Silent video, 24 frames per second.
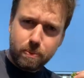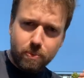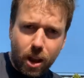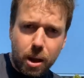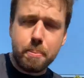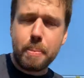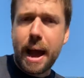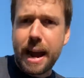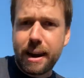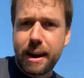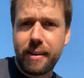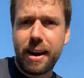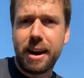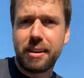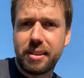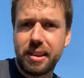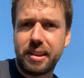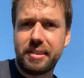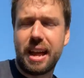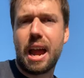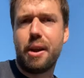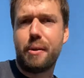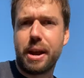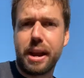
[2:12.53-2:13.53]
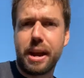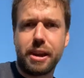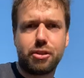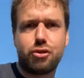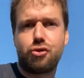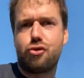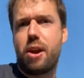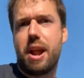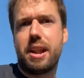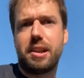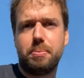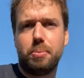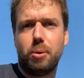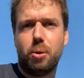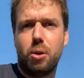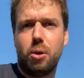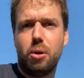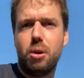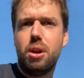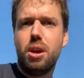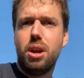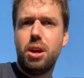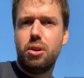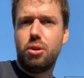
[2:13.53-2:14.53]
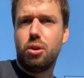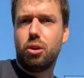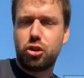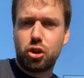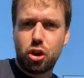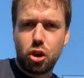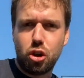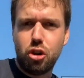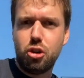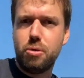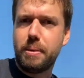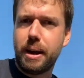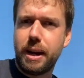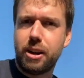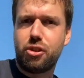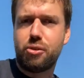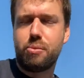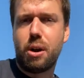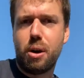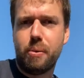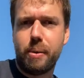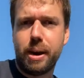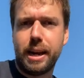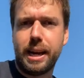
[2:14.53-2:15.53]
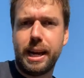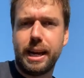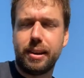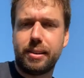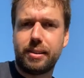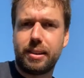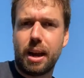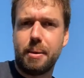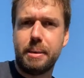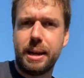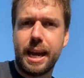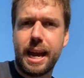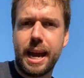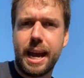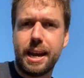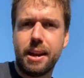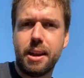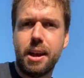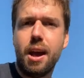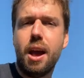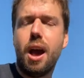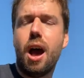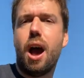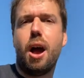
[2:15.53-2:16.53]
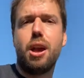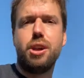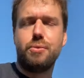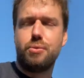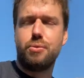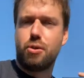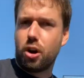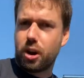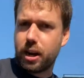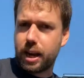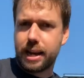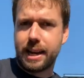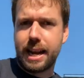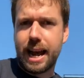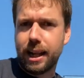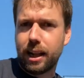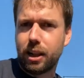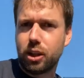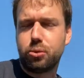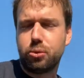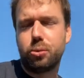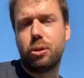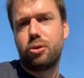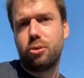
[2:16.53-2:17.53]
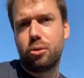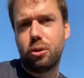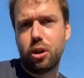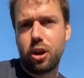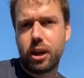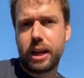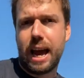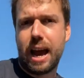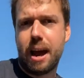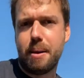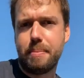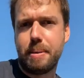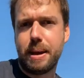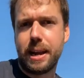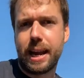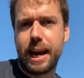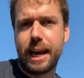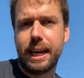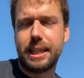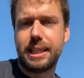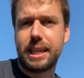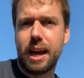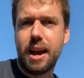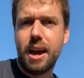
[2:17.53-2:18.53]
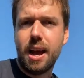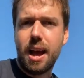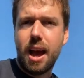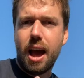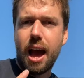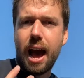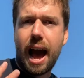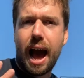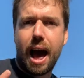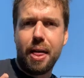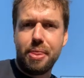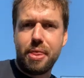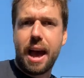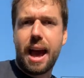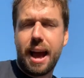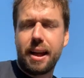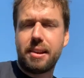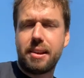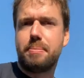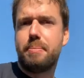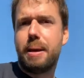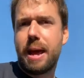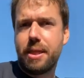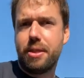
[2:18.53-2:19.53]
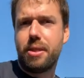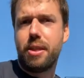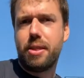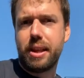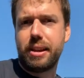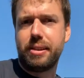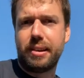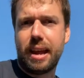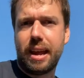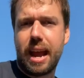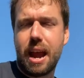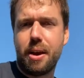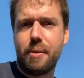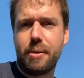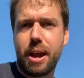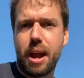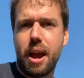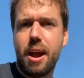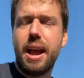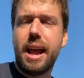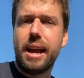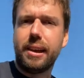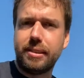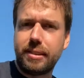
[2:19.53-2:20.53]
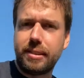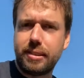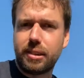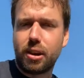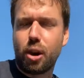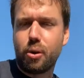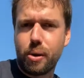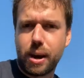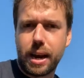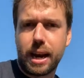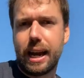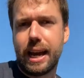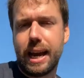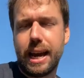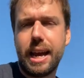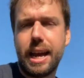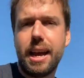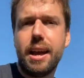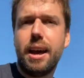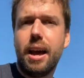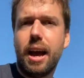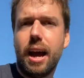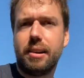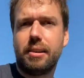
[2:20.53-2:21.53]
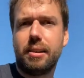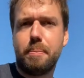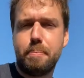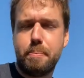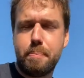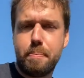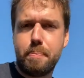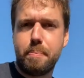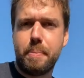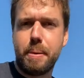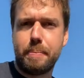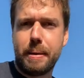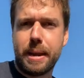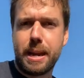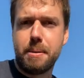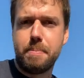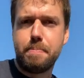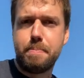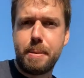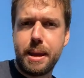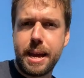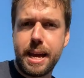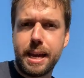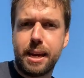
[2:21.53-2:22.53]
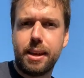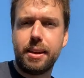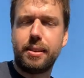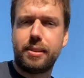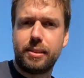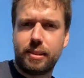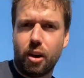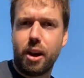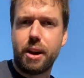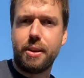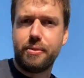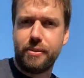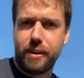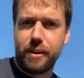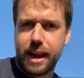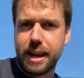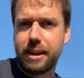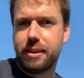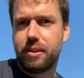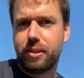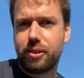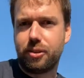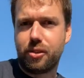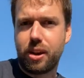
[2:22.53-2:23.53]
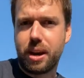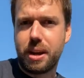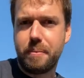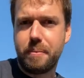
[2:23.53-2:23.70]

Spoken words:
background to this area is transport. You've got two major railway links coming in, you've got canals, which we'll look at a bit later, and that has meant that this area historically has been a big site for industry.